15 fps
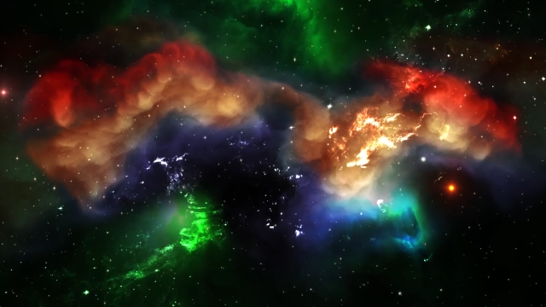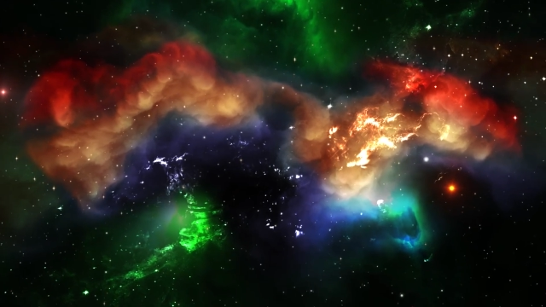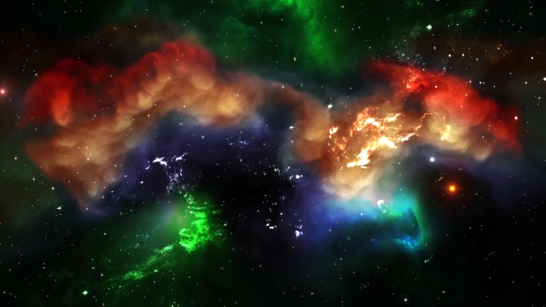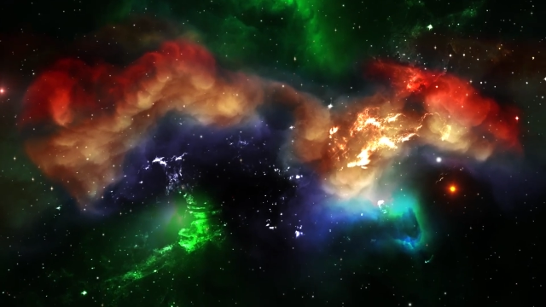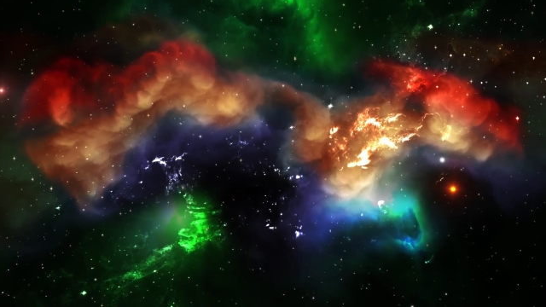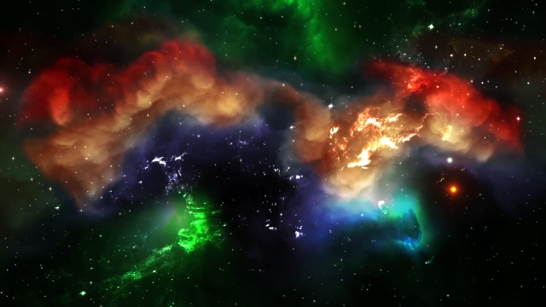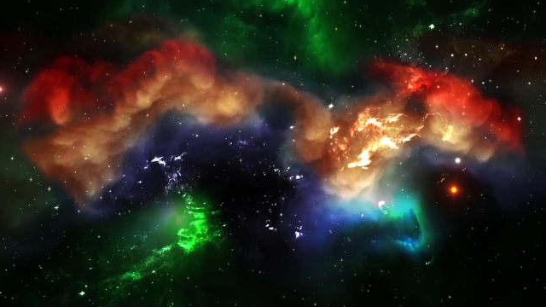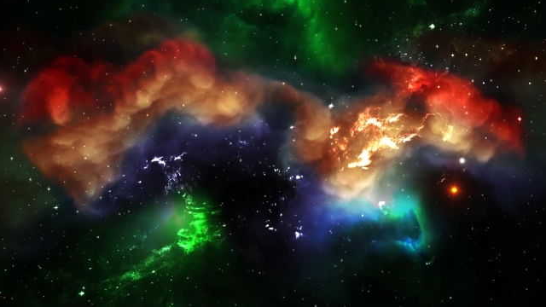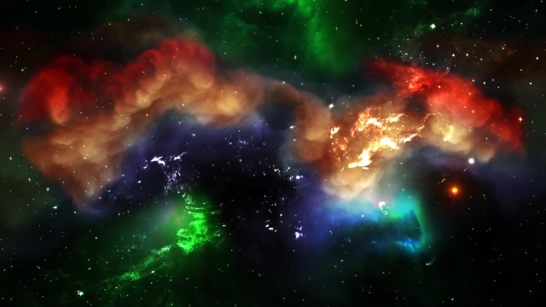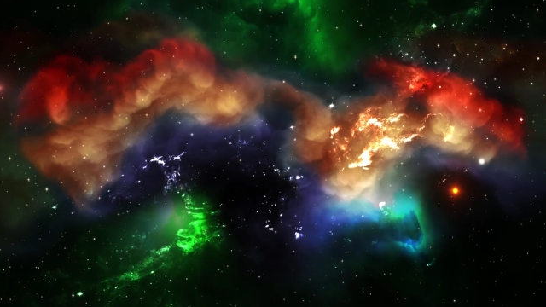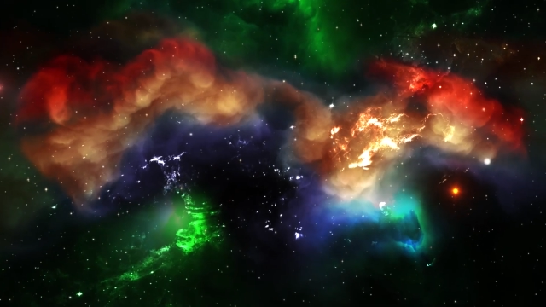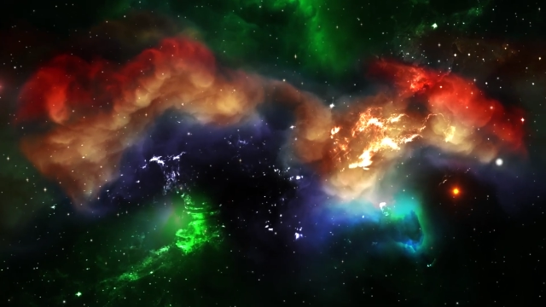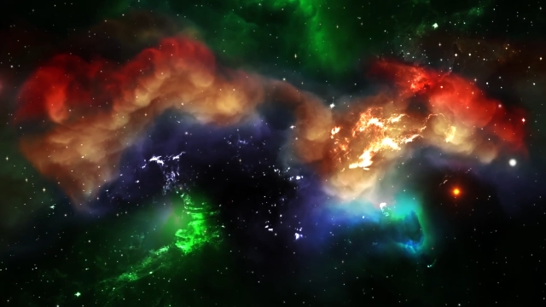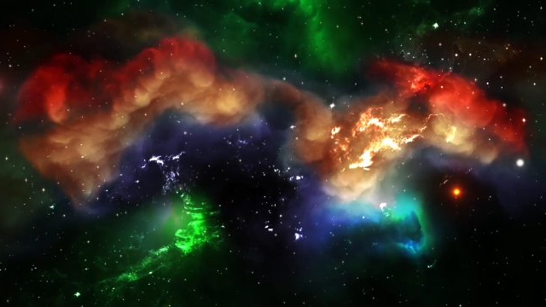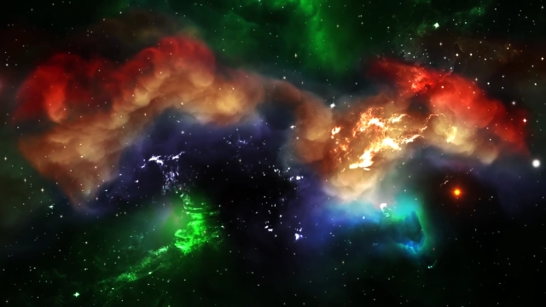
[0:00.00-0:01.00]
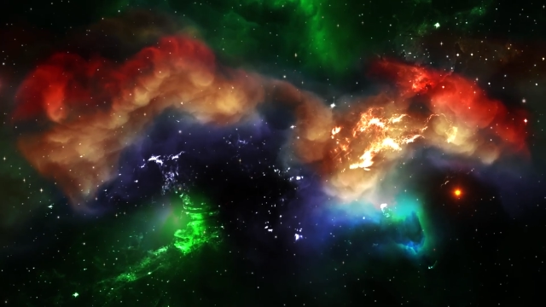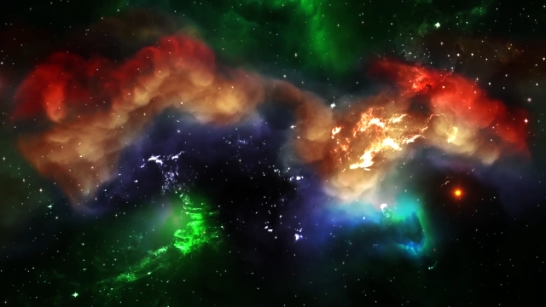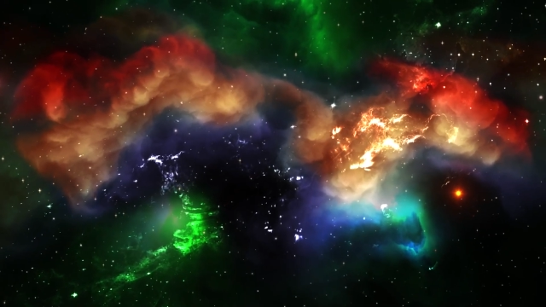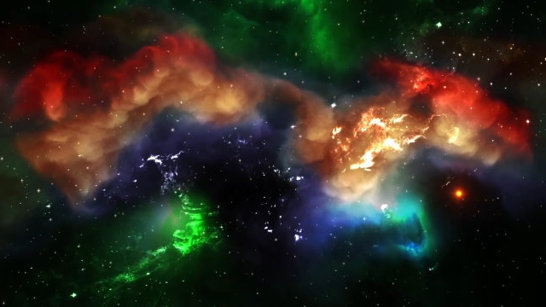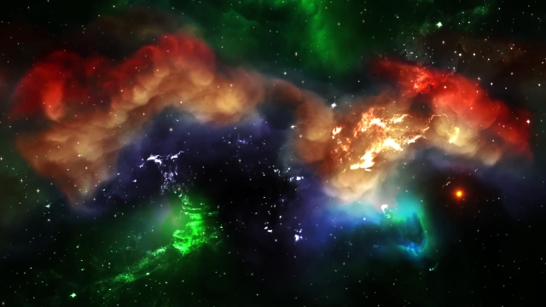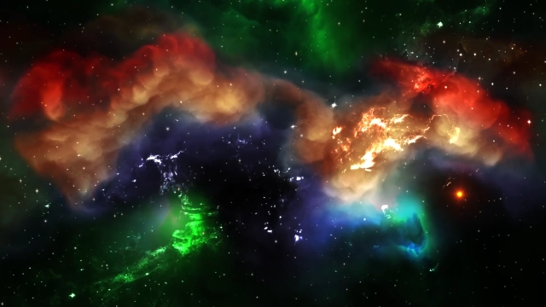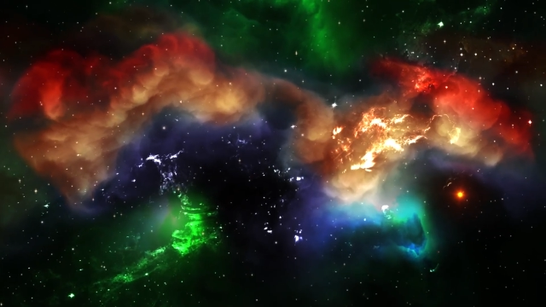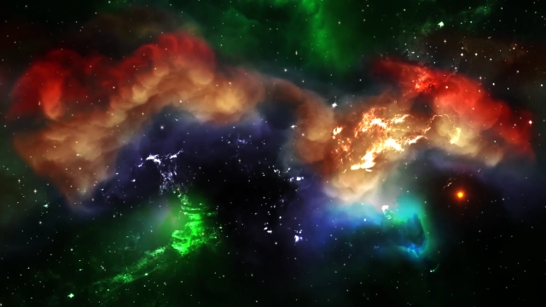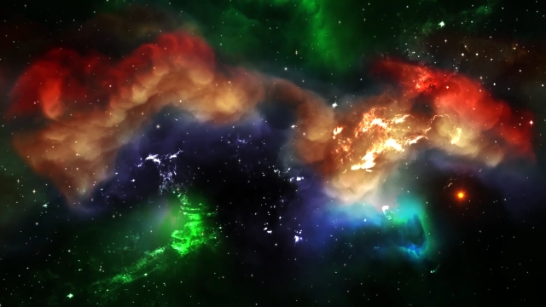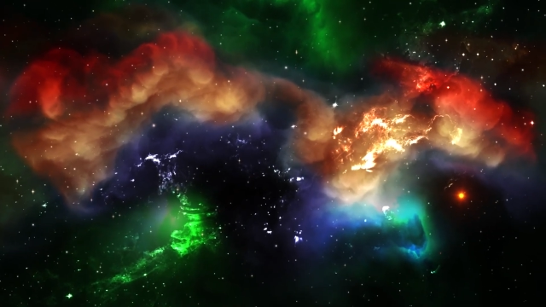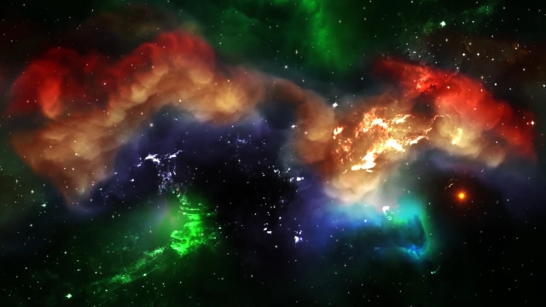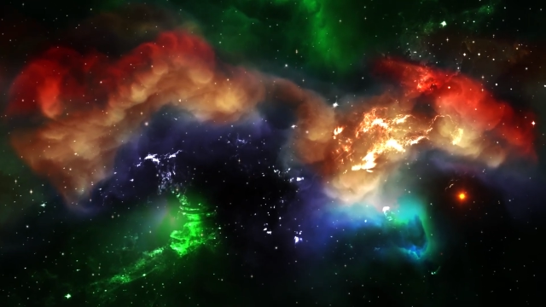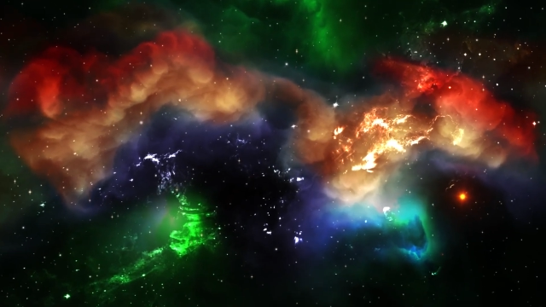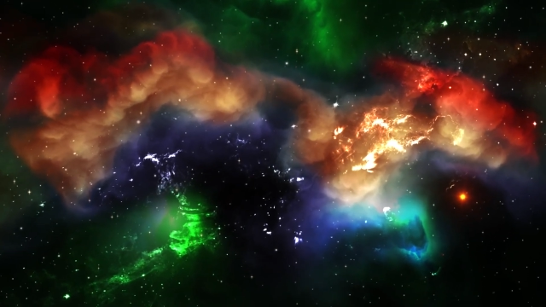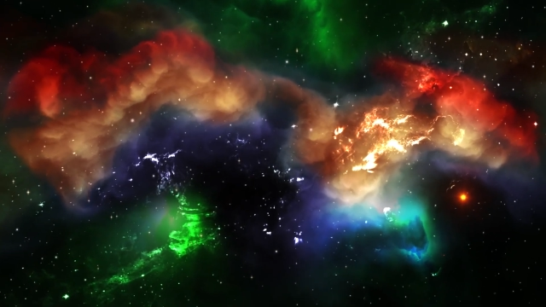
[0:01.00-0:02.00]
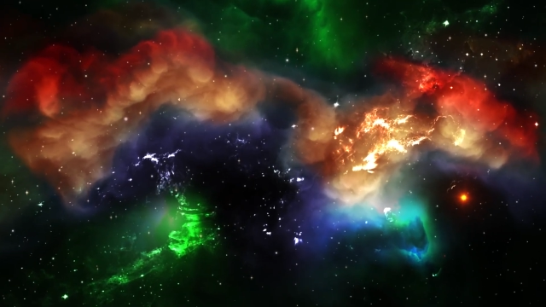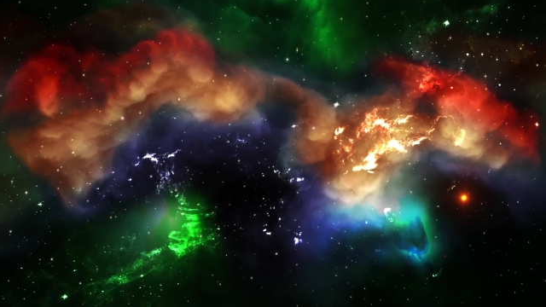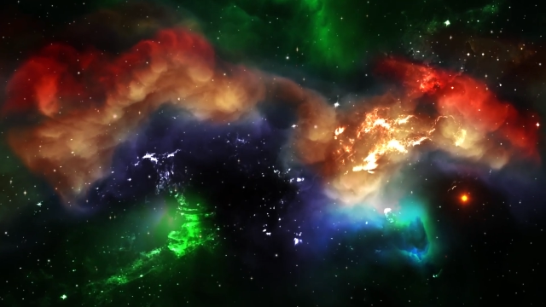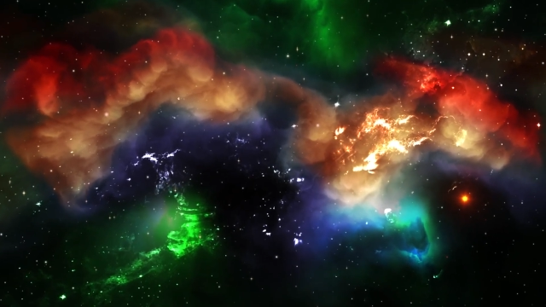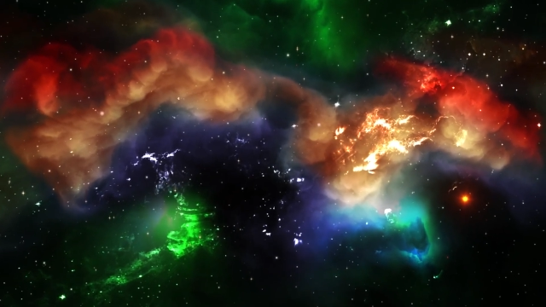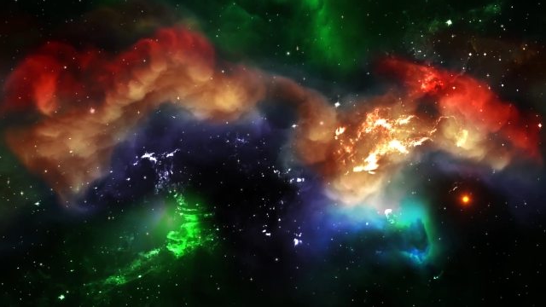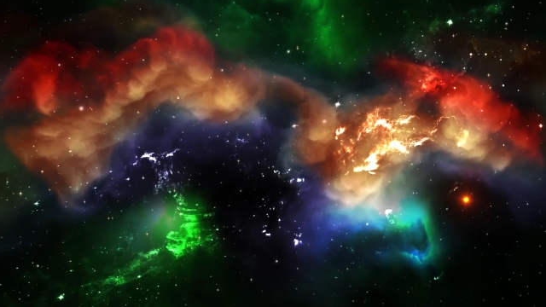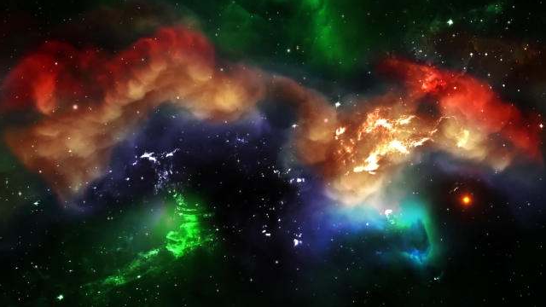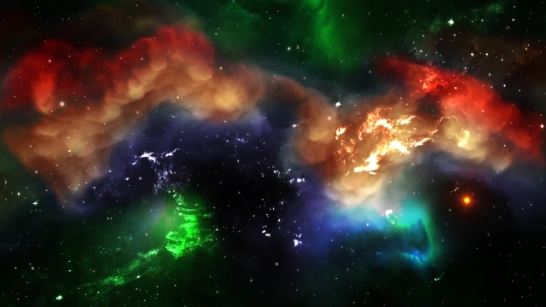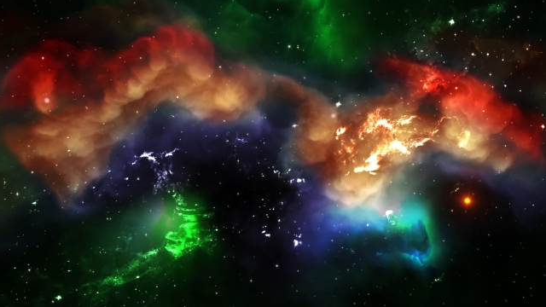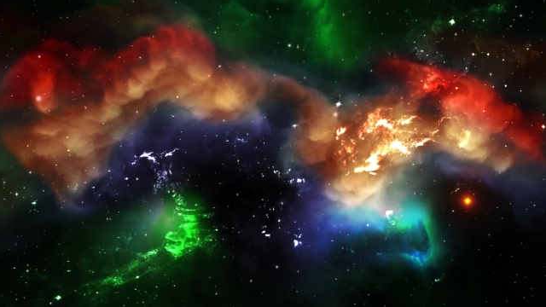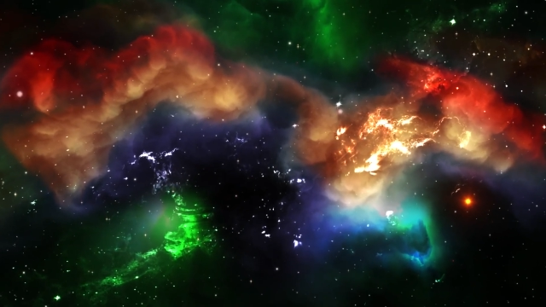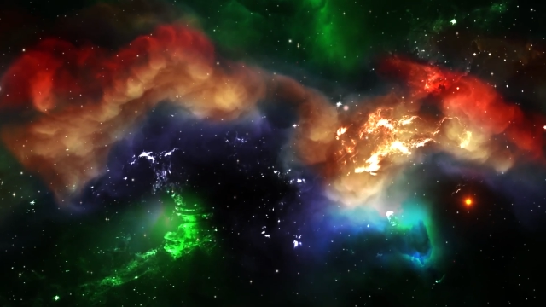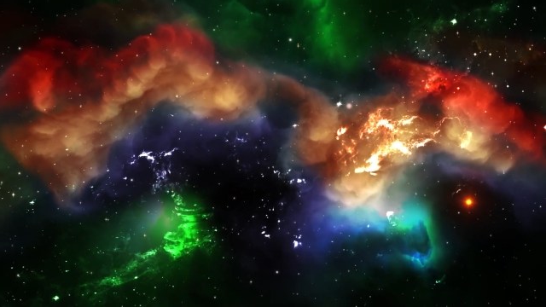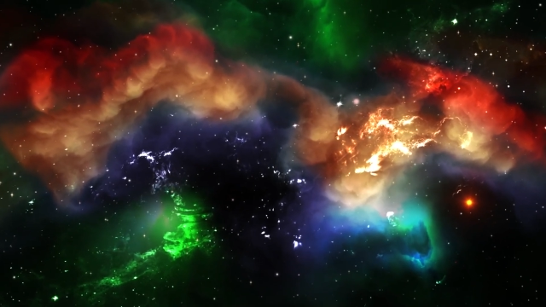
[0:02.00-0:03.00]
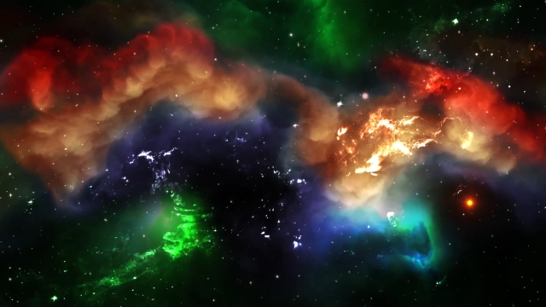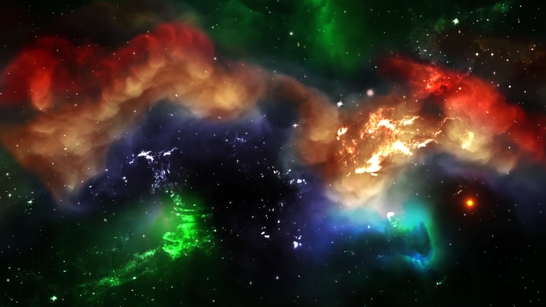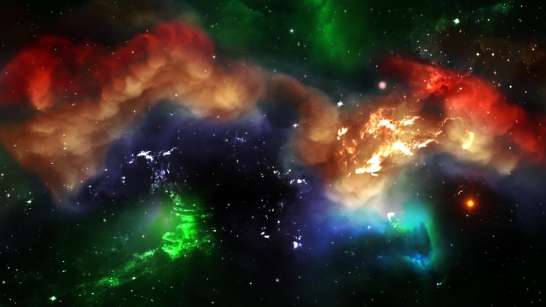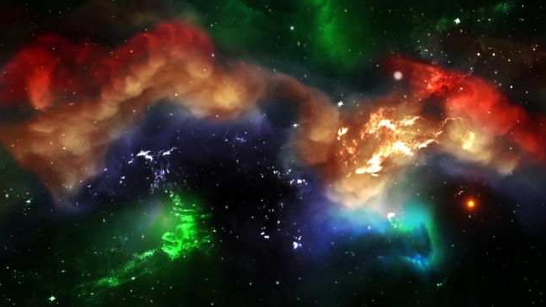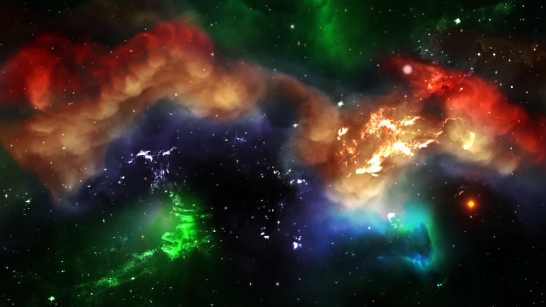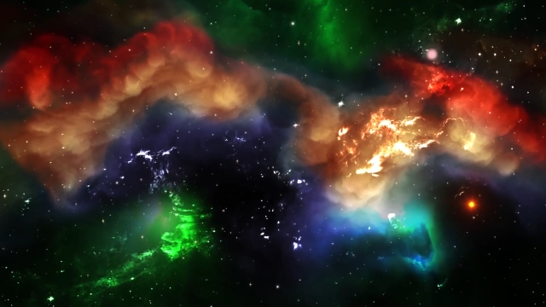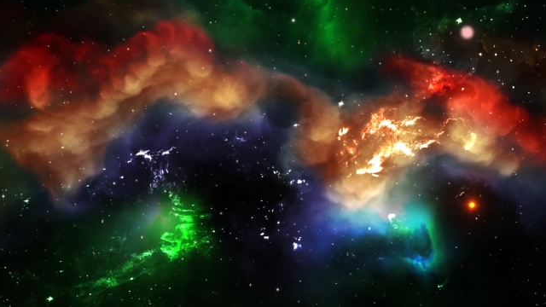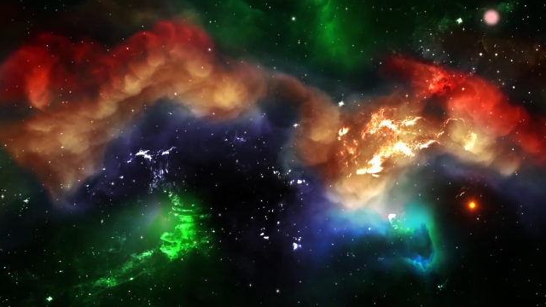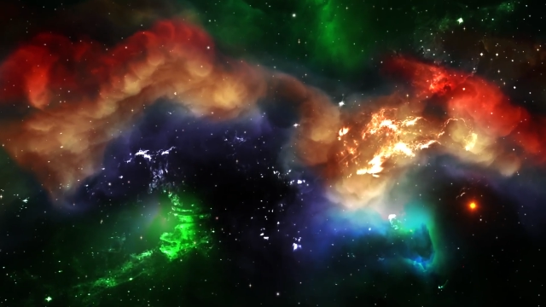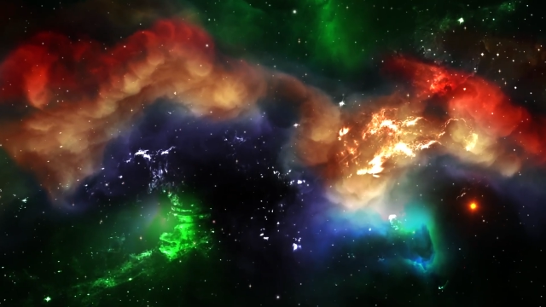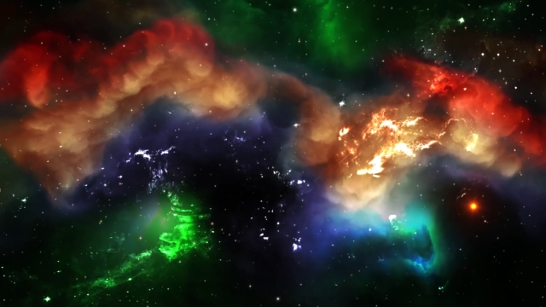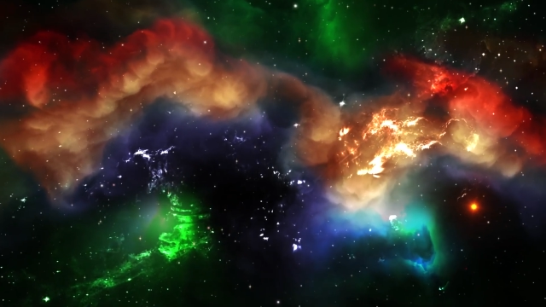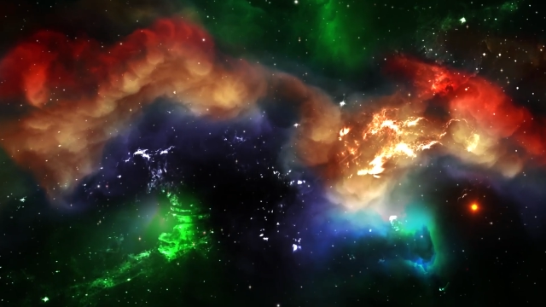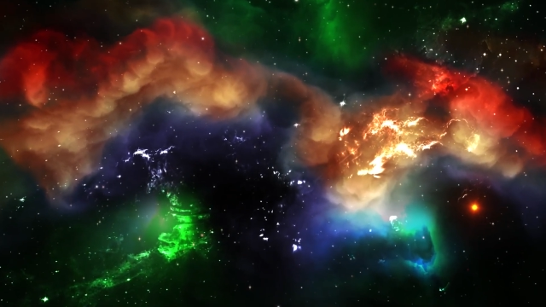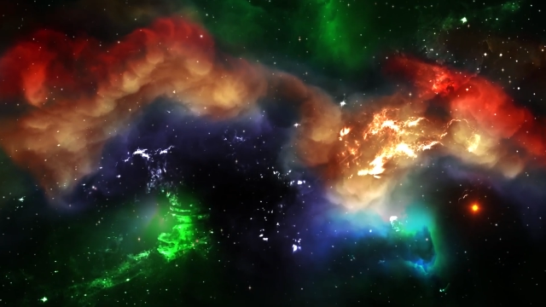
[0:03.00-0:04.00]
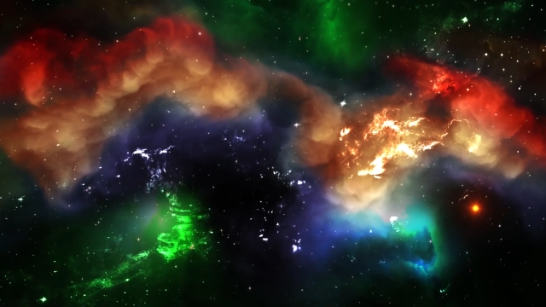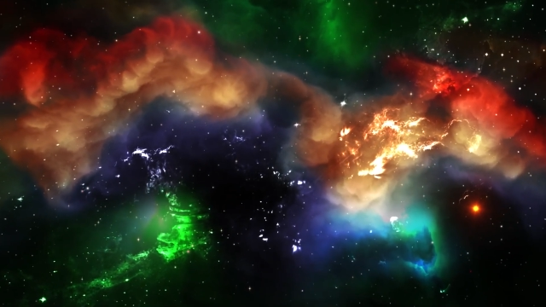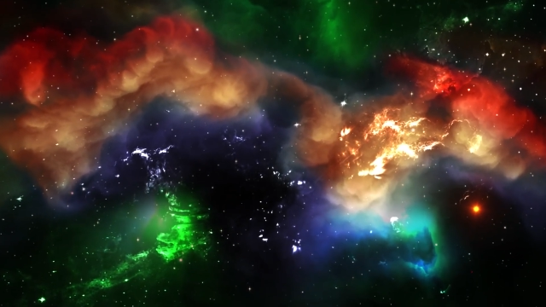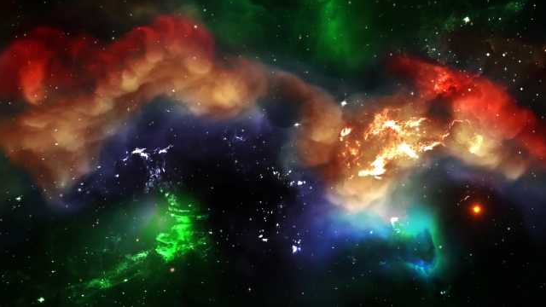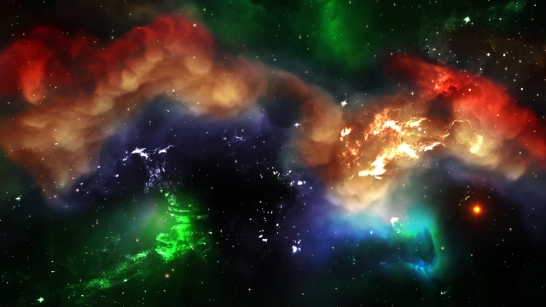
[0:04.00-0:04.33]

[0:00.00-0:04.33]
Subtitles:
Nobody's mouth can be seen.